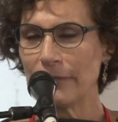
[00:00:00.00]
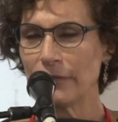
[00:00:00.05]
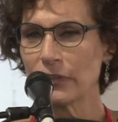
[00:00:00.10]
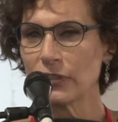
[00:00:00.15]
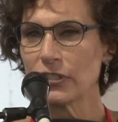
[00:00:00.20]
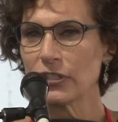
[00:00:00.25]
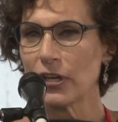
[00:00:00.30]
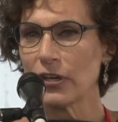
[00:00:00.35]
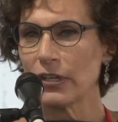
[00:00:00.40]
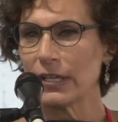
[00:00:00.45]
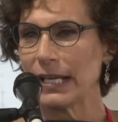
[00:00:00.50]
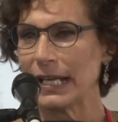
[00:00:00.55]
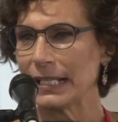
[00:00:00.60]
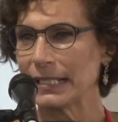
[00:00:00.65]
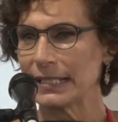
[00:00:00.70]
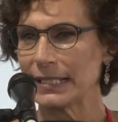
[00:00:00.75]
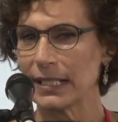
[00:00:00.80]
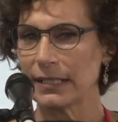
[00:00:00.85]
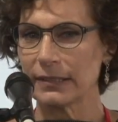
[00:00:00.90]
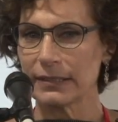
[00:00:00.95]
I first started
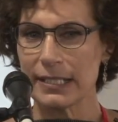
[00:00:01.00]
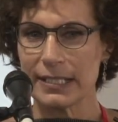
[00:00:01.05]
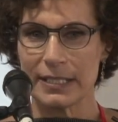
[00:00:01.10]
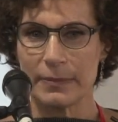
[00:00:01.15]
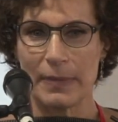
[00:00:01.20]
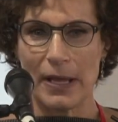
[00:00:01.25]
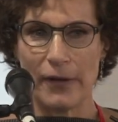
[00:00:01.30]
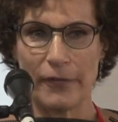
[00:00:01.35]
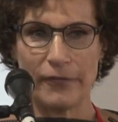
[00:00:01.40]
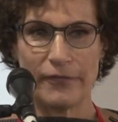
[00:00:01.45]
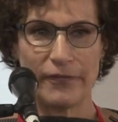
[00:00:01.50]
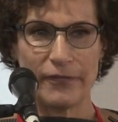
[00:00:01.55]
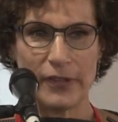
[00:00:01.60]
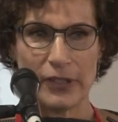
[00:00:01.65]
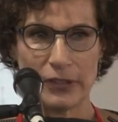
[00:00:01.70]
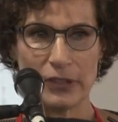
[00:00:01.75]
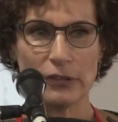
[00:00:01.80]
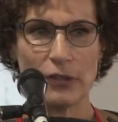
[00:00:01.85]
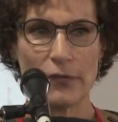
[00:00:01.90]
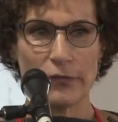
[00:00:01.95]
Aunt Zelda's about
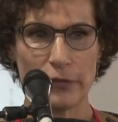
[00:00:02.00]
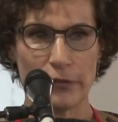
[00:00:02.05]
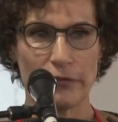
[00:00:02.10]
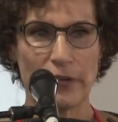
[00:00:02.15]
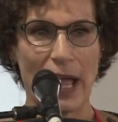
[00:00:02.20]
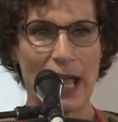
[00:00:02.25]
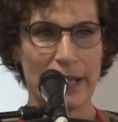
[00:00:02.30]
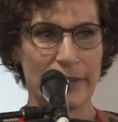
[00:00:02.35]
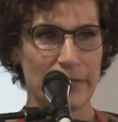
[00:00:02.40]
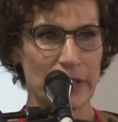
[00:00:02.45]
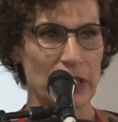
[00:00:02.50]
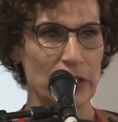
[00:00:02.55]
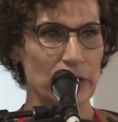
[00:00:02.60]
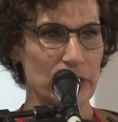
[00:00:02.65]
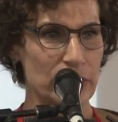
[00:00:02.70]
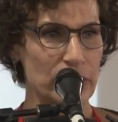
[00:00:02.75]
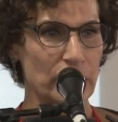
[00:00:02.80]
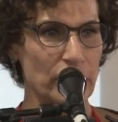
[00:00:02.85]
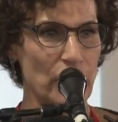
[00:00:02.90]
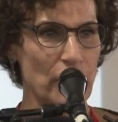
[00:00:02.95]
a little over five
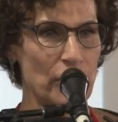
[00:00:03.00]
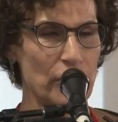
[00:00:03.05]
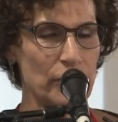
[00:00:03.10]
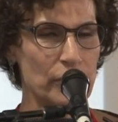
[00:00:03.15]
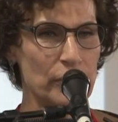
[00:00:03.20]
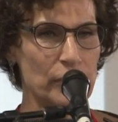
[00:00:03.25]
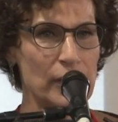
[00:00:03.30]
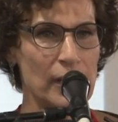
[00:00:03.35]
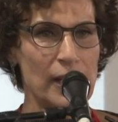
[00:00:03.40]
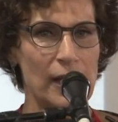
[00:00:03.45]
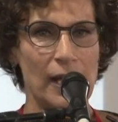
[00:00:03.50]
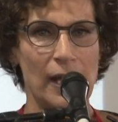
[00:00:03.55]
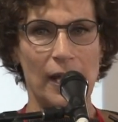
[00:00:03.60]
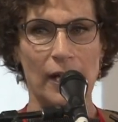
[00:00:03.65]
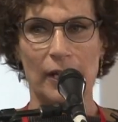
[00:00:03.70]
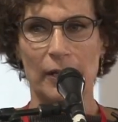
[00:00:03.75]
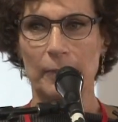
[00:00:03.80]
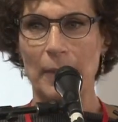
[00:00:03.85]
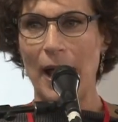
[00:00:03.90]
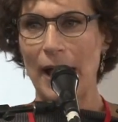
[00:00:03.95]
years ago.
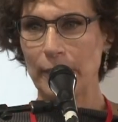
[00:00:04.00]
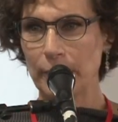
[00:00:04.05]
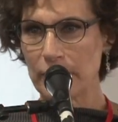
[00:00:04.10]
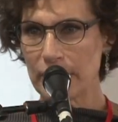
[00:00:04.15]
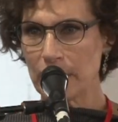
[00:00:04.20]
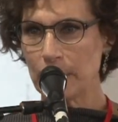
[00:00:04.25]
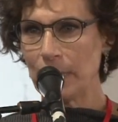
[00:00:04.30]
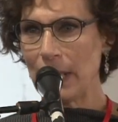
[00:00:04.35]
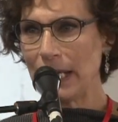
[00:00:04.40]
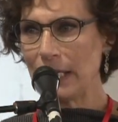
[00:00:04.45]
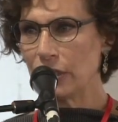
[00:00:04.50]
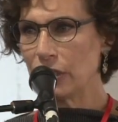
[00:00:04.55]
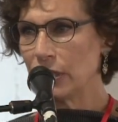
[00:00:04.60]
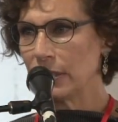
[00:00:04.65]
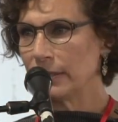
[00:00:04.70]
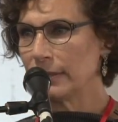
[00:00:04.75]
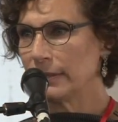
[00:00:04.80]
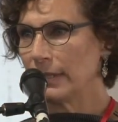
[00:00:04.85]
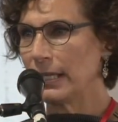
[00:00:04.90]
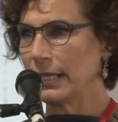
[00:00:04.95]
Um, I was a
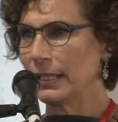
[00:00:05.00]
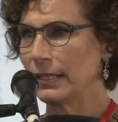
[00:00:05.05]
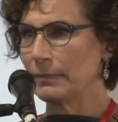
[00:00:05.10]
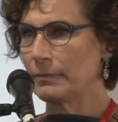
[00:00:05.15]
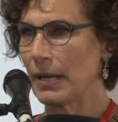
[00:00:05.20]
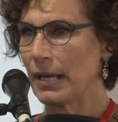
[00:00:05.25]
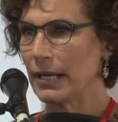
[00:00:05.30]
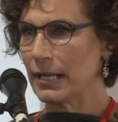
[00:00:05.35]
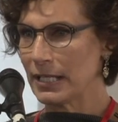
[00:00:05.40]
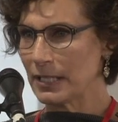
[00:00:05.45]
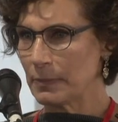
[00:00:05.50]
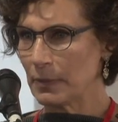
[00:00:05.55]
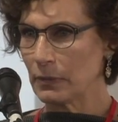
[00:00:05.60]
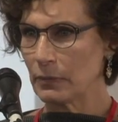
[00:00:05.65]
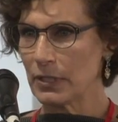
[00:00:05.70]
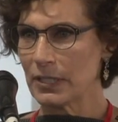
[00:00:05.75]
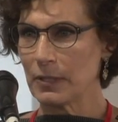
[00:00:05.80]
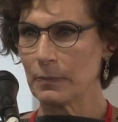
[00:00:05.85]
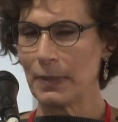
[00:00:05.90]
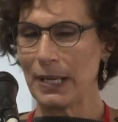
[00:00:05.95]
patient and my husband
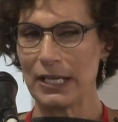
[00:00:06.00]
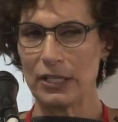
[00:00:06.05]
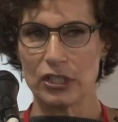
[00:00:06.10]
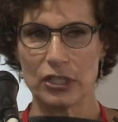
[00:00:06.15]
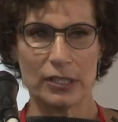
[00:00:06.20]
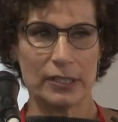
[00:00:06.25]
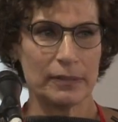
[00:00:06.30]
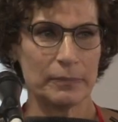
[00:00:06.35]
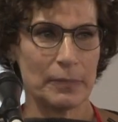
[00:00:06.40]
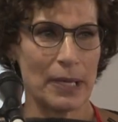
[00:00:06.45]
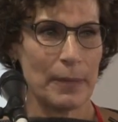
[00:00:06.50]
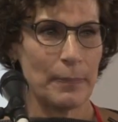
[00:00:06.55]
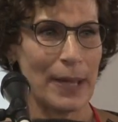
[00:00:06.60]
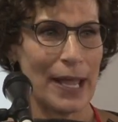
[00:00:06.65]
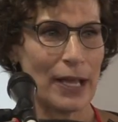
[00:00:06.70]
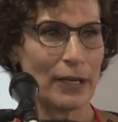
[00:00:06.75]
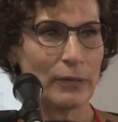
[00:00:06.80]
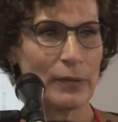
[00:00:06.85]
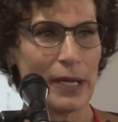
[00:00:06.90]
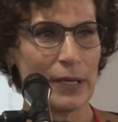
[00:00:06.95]
was a patient. My
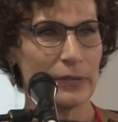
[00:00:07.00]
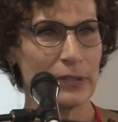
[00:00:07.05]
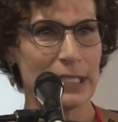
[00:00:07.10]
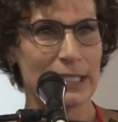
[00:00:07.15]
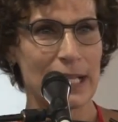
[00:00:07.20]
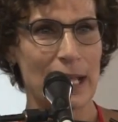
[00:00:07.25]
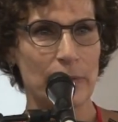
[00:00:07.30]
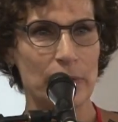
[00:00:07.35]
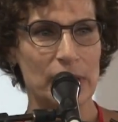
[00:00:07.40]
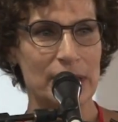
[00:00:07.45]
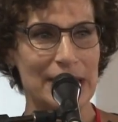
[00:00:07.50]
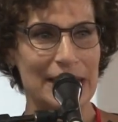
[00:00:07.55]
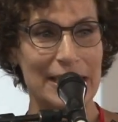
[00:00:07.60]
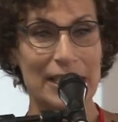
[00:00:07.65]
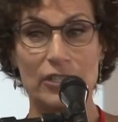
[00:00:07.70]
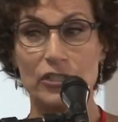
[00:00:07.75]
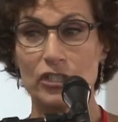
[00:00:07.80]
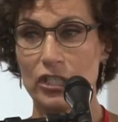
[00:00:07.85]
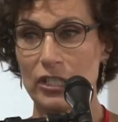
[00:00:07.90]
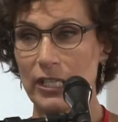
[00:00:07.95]
background is I was an
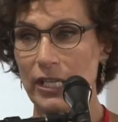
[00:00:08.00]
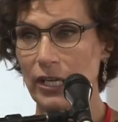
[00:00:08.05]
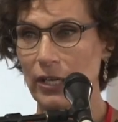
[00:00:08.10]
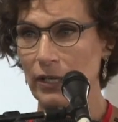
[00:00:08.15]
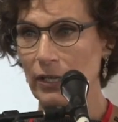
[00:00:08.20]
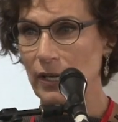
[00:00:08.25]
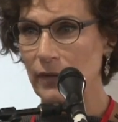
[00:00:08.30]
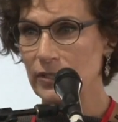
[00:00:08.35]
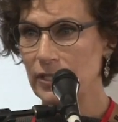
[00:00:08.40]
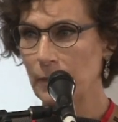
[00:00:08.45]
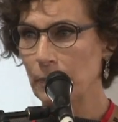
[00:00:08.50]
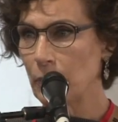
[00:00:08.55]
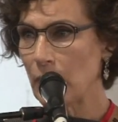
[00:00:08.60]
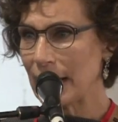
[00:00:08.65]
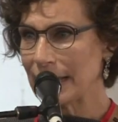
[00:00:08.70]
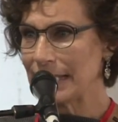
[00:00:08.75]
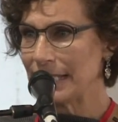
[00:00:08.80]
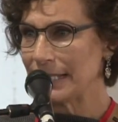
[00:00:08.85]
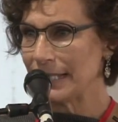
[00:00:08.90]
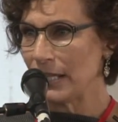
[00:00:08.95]
engineer. I was a
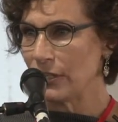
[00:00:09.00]
process